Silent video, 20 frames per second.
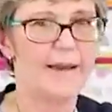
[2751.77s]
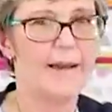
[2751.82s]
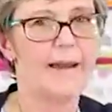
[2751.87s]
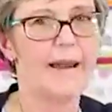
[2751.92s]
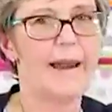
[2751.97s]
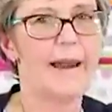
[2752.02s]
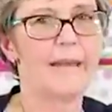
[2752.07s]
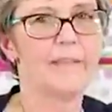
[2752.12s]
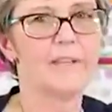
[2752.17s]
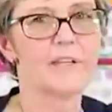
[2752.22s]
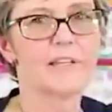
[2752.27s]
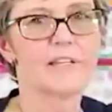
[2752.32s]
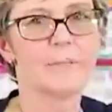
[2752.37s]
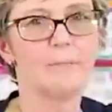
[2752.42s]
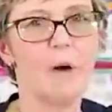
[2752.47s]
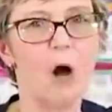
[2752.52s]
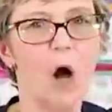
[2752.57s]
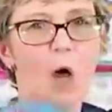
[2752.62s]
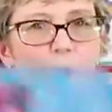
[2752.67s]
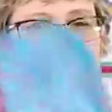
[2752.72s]
And the
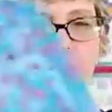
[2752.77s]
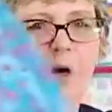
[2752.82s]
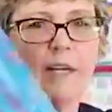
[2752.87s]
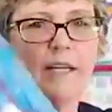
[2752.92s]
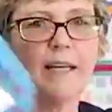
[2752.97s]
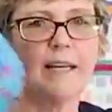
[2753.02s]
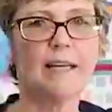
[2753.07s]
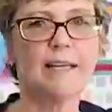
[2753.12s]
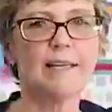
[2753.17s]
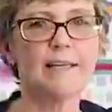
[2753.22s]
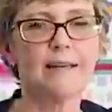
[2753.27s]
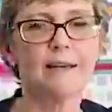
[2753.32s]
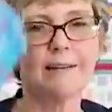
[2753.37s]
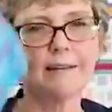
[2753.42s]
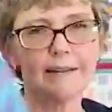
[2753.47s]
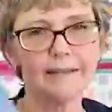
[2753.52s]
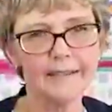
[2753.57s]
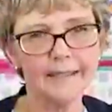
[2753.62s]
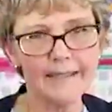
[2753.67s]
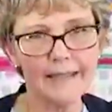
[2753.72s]
small one is a
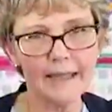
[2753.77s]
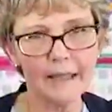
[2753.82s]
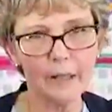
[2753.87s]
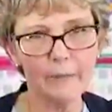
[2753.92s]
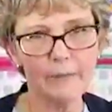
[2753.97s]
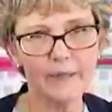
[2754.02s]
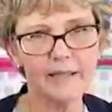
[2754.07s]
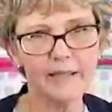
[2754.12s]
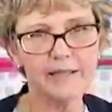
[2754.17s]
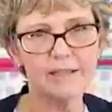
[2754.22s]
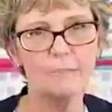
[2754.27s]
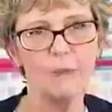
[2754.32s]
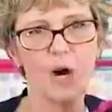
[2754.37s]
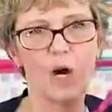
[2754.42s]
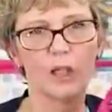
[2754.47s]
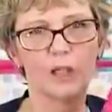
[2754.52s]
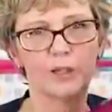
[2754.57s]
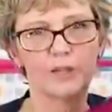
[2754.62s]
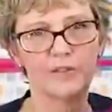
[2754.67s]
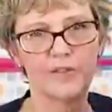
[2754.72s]
little bit
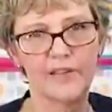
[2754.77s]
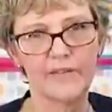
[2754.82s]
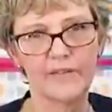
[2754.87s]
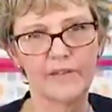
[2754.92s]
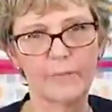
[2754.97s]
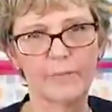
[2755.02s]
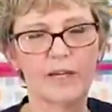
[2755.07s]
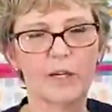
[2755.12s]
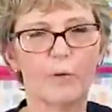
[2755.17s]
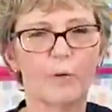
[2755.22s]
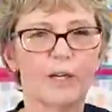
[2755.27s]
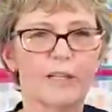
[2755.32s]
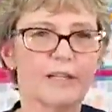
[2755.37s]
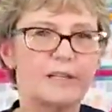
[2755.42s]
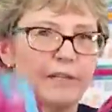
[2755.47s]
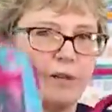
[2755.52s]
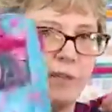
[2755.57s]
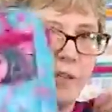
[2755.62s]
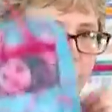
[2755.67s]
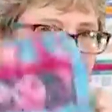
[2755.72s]
smaller than the big one,
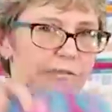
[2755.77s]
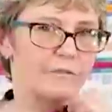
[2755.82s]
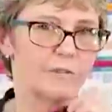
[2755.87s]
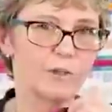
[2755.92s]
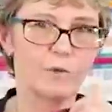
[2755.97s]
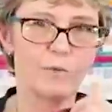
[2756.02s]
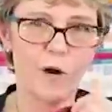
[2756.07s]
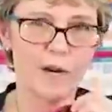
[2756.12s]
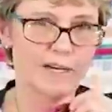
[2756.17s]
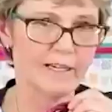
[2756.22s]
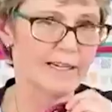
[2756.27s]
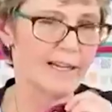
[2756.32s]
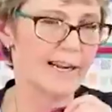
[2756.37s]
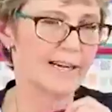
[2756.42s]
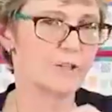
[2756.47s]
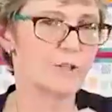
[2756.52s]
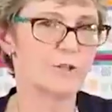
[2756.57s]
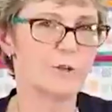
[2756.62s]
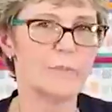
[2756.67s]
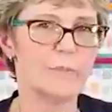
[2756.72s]
so that if you wanted
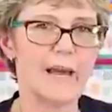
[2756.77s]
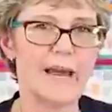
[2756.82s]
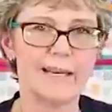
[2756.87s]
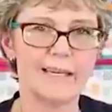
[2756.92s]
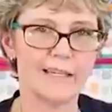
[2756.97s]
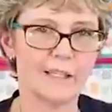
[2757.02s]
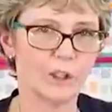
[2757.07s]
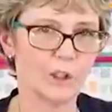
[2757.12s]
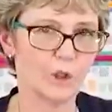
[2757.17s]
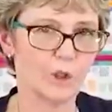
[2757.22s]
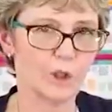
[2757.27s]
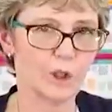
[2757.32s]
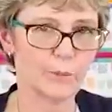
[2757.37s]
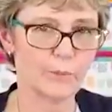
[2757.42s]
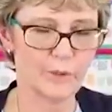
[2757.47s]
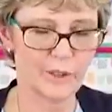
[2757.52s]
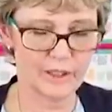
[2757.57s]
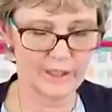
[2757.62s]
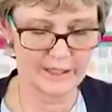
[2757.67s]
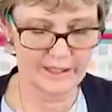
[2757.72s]
extra padding, you could
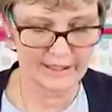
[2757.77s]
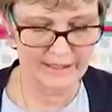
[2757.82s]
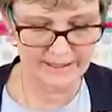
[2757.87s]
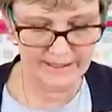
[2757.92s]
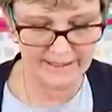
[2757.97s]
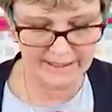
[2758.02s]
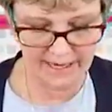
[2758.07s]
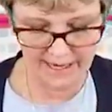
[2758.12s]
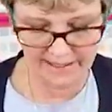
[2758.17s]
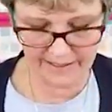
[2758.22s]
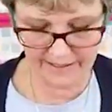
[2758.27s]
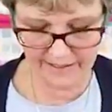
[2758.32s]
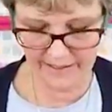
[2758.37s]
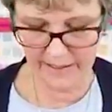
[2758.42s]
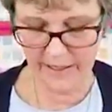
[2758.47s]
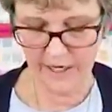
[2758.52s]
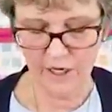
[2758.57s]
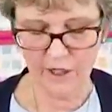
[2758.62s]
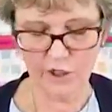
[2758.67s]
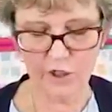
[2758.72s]
put it inside.
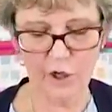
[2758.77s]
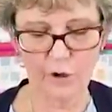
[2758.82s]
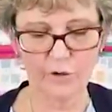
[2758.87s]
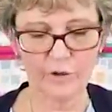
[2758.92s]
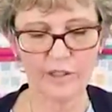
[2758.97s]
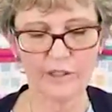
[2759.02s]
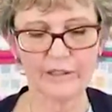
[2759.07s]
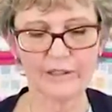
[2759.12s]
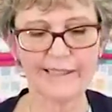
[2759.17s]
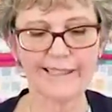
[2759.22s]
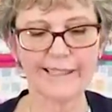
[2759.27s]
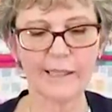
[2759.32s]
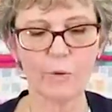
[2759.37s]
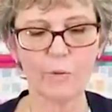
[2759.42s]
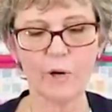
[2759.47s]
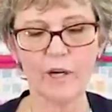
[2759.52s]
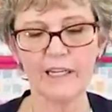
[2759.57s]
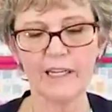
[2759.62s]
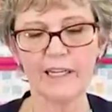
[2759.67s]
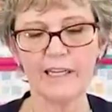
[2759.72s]
So the little
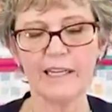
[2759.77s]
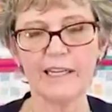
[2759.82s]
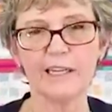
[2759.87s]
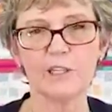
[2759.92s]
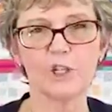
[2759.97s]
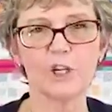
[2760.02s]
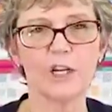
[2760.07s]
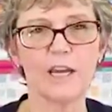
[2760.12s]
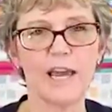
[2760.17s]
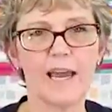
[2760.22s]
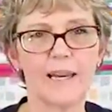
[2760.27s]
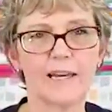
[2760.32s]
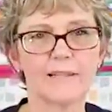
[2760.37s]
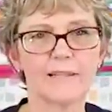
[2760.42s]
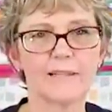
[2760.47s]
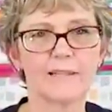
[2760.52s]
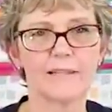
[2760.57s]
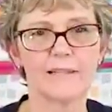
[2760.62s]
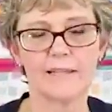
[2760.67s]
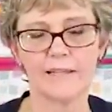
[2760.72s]
one in each
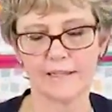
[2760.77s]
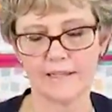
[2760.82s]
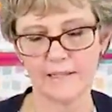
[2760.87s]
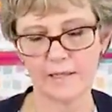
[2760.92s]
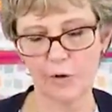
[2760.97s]
case is